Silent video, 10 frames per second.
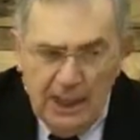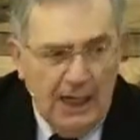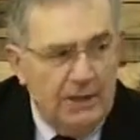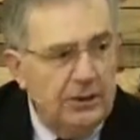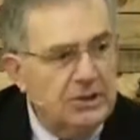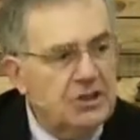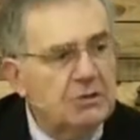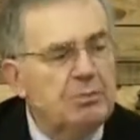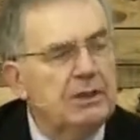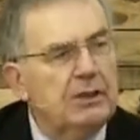And the
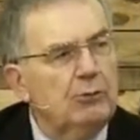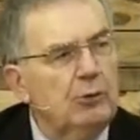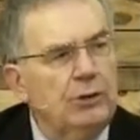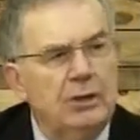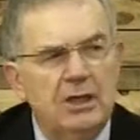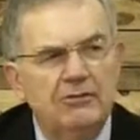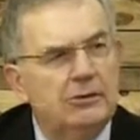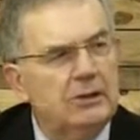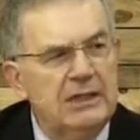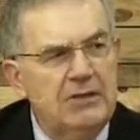Spirit will never
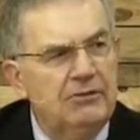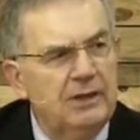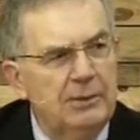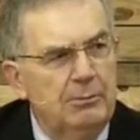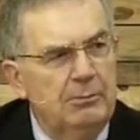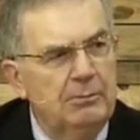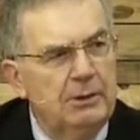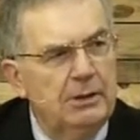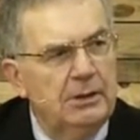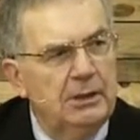leave him
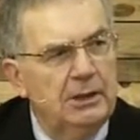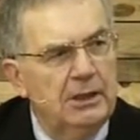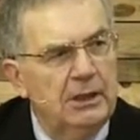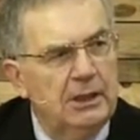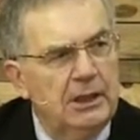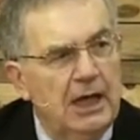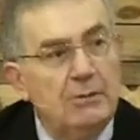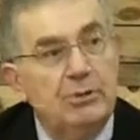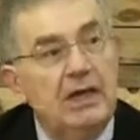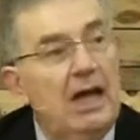and
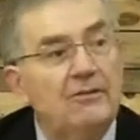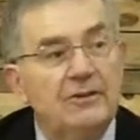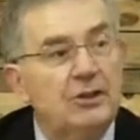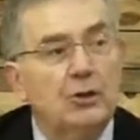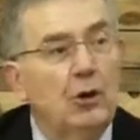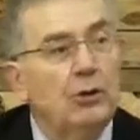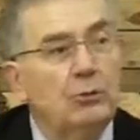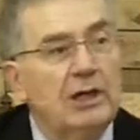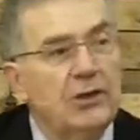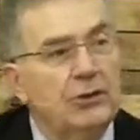be evident all the
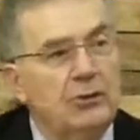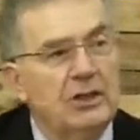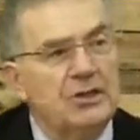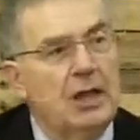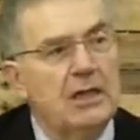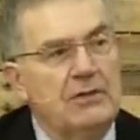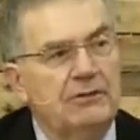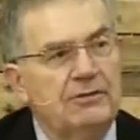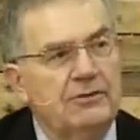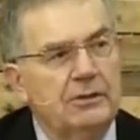way through his
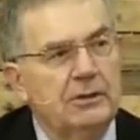life.